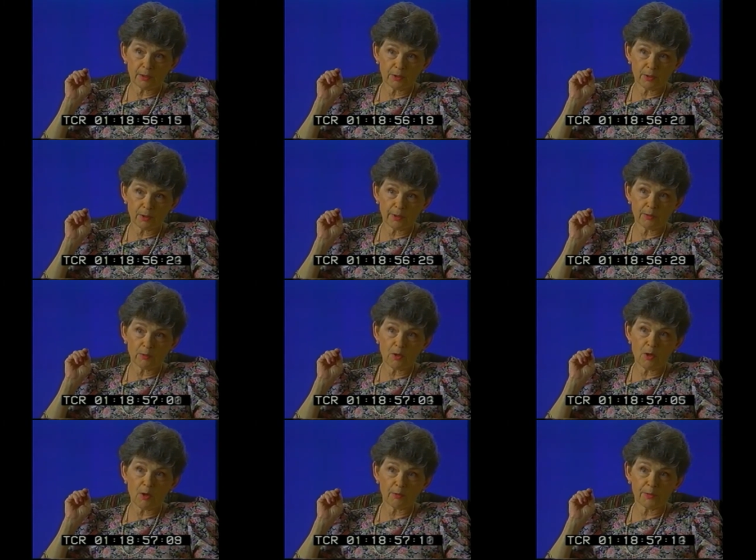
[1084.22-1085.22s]
early
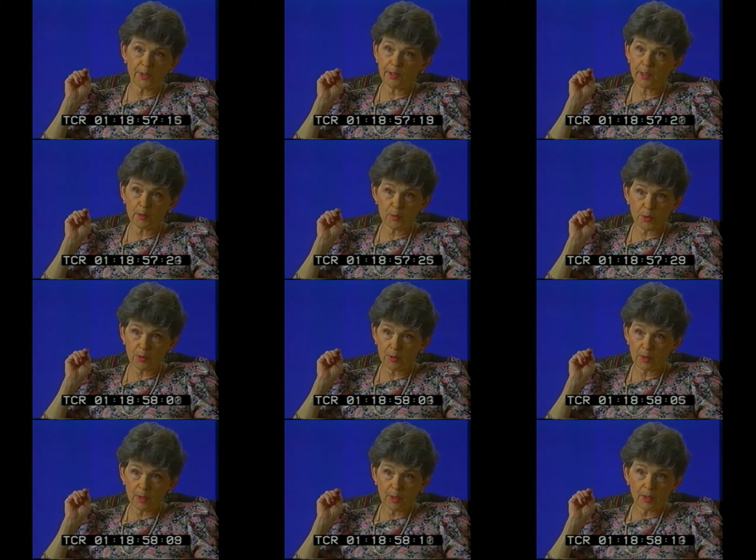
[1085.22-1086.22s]
on, very liberal.
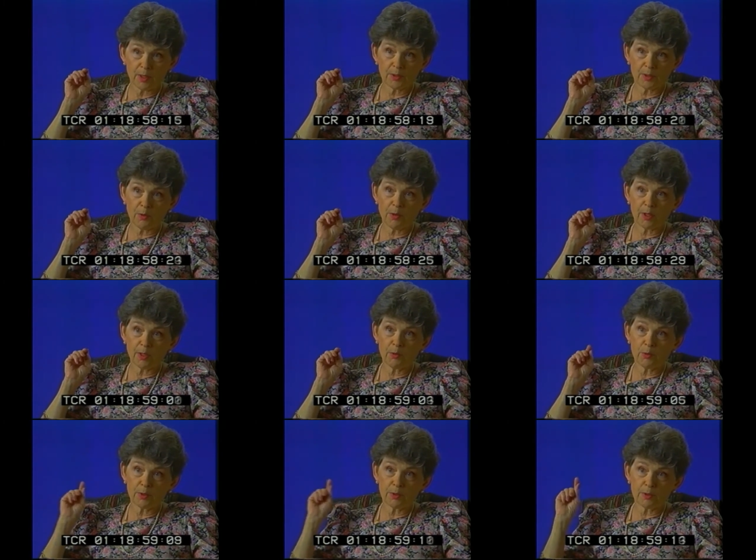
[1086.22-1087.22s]
So that he
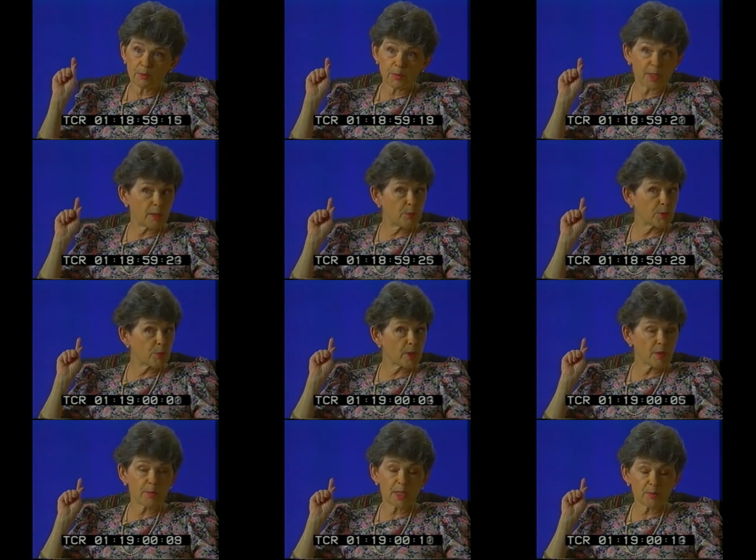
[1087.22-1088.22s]
would, but he was one of
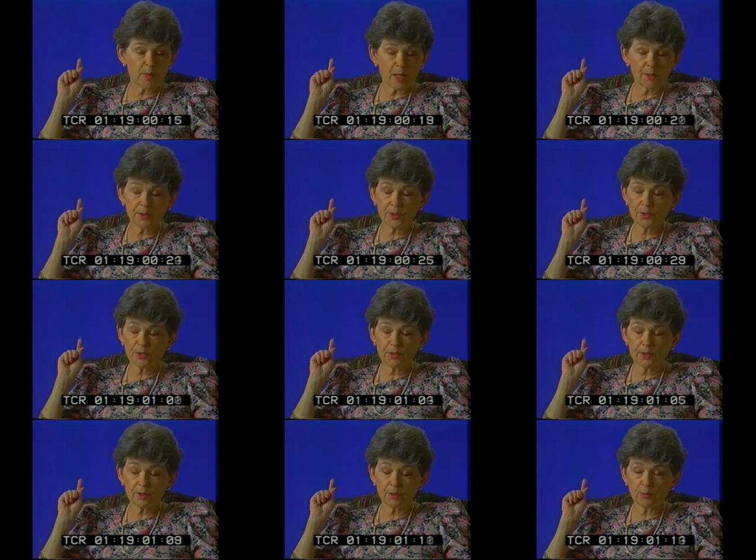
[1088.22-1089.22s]
the best
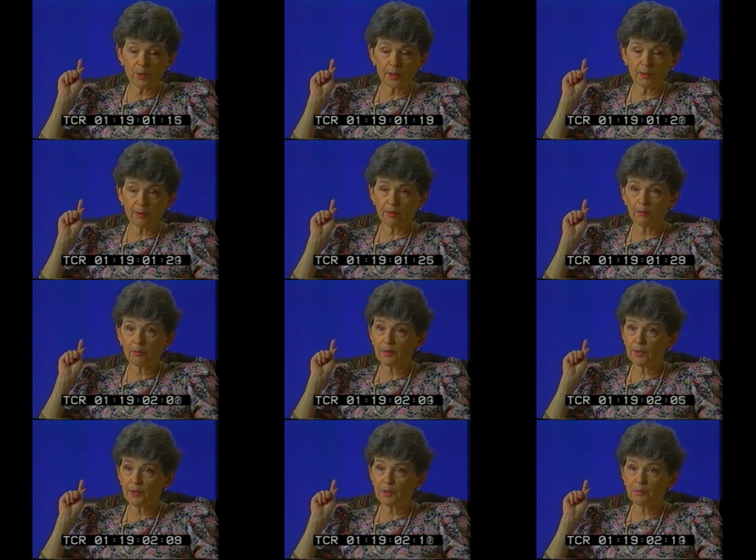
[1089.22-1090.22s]
politicians that one
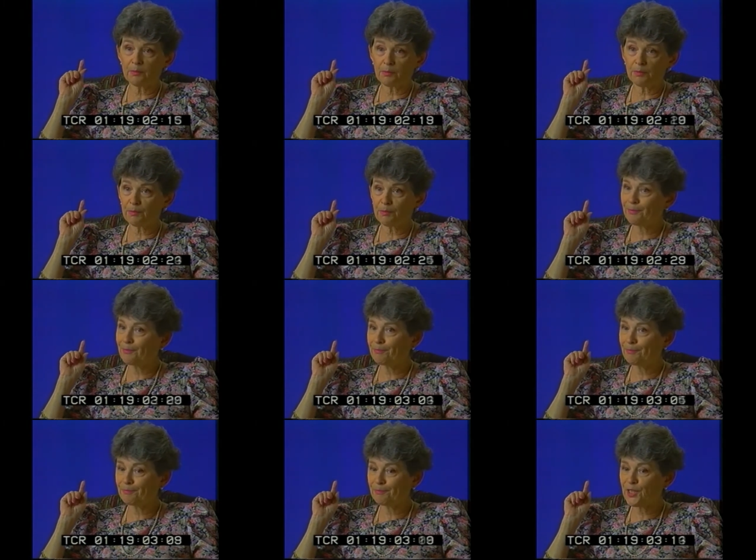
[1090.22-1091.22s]
could
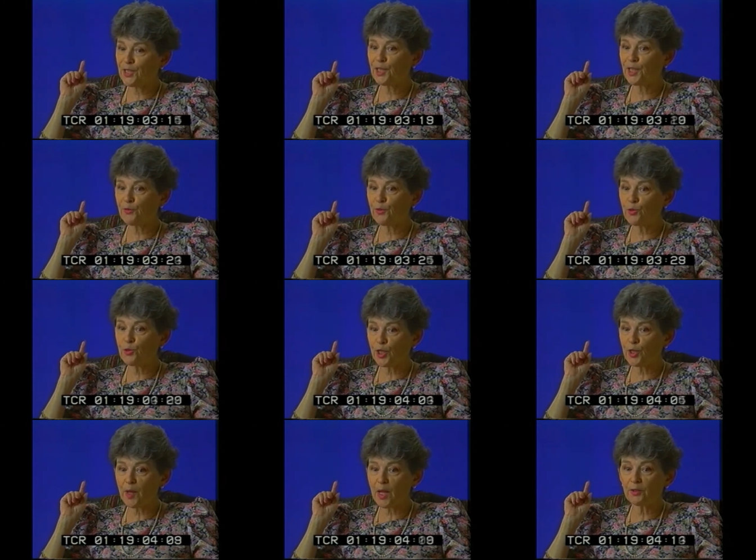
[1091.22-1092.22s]
see if you
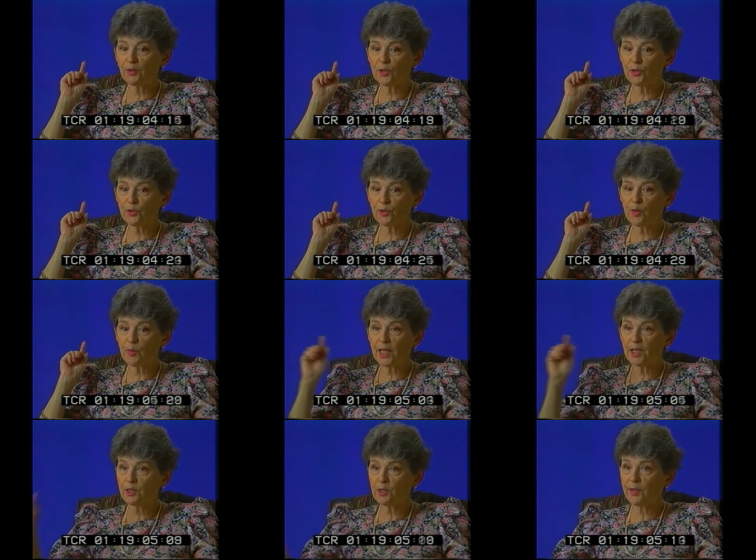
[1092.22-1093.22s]
judge politicians on the
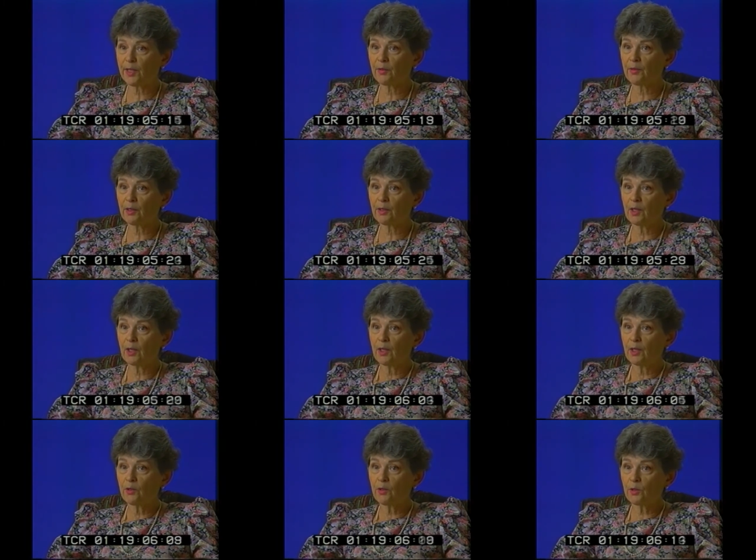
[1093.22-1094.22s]
basis of how they
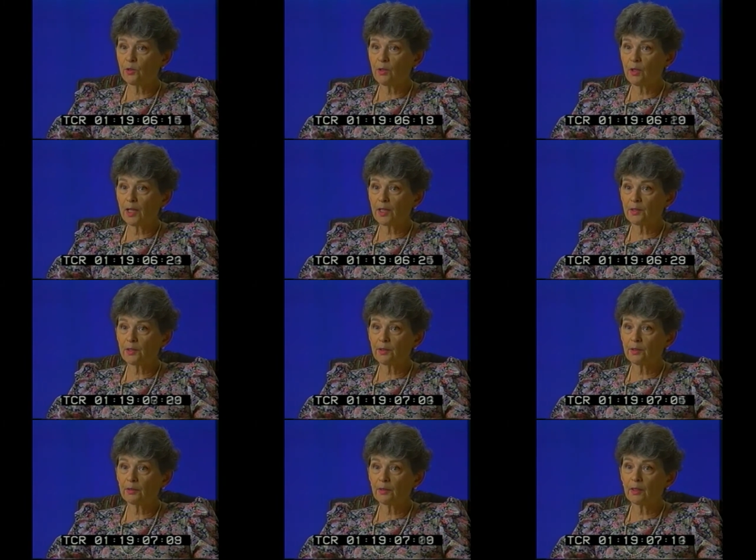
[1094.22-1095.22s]
utilize
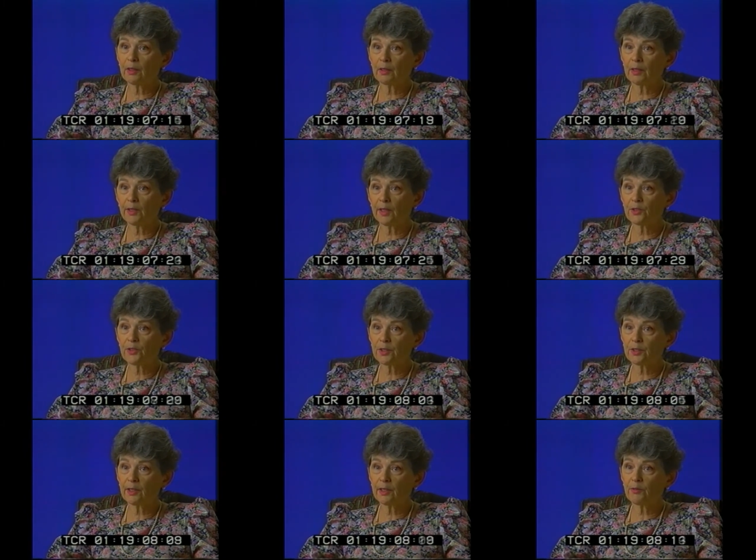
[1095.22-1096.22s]
their intelligence
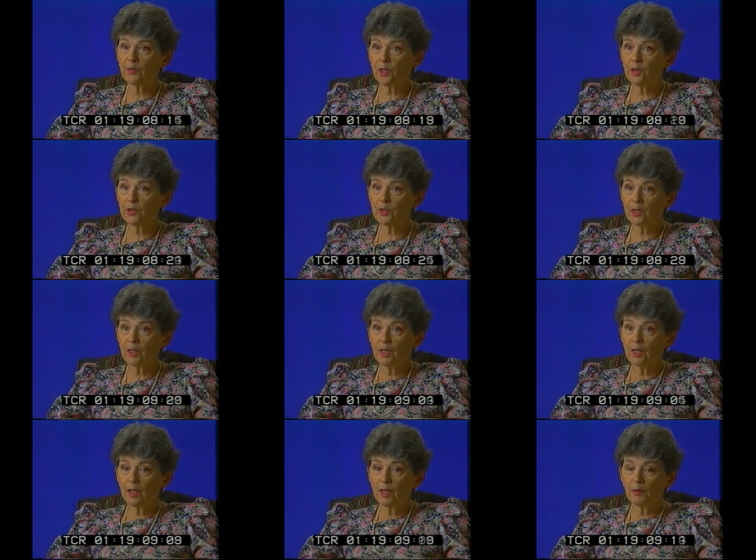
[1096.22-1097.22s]
to get votes,
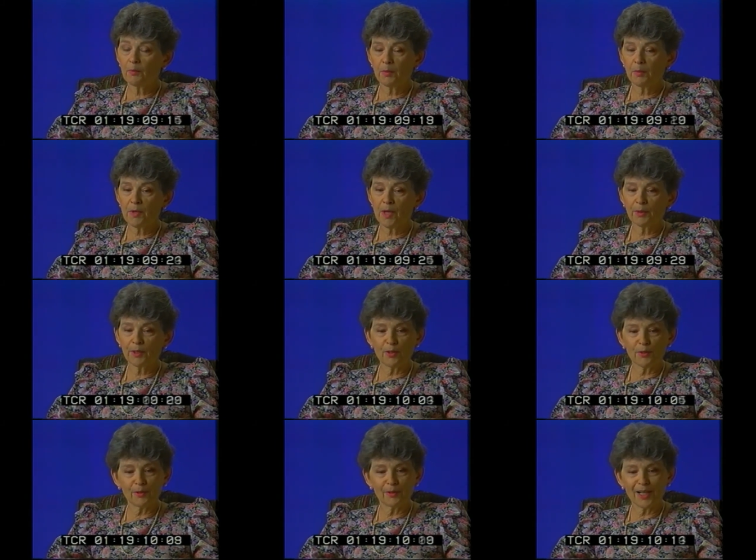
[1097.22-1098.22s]
probably
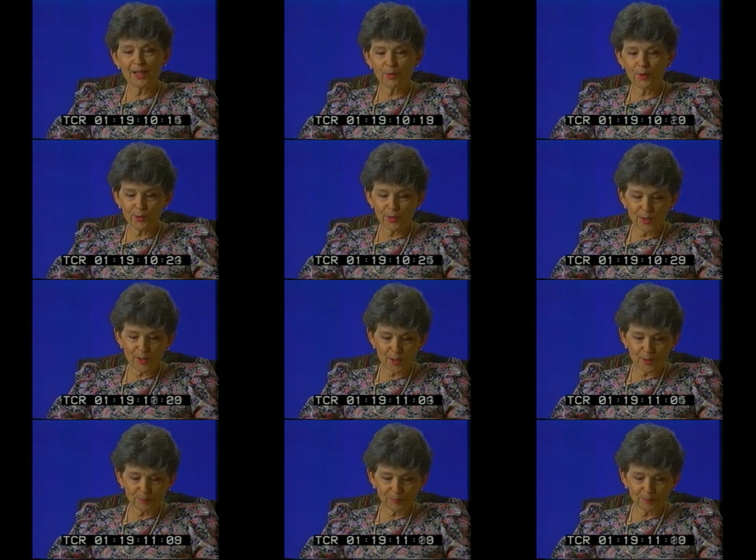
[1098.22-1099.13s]
along the line of Huey Long.